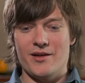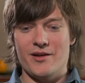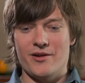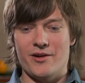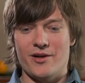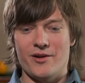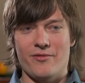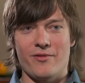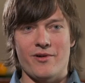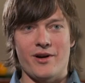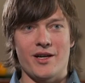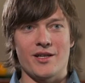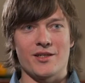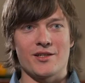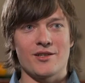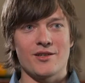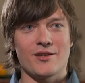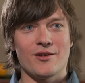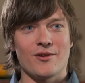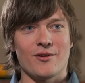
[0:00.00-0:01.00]

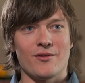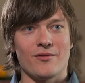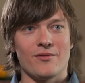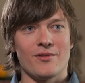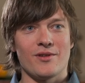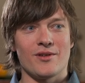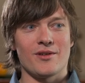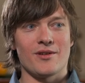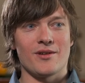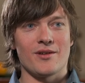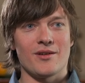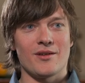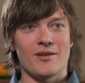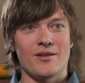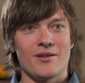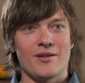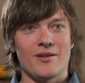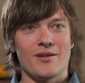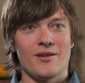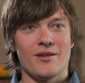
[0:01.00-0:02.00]
rewrite of the
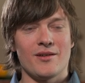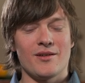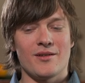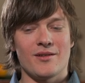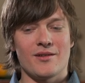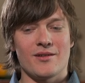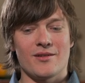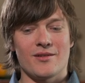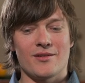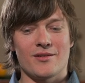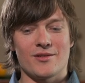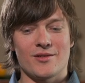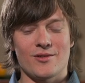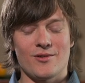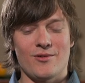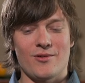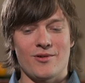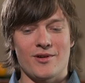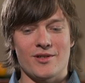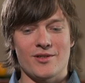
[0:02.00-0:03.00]

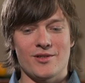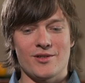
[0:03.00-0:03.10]
Scorex,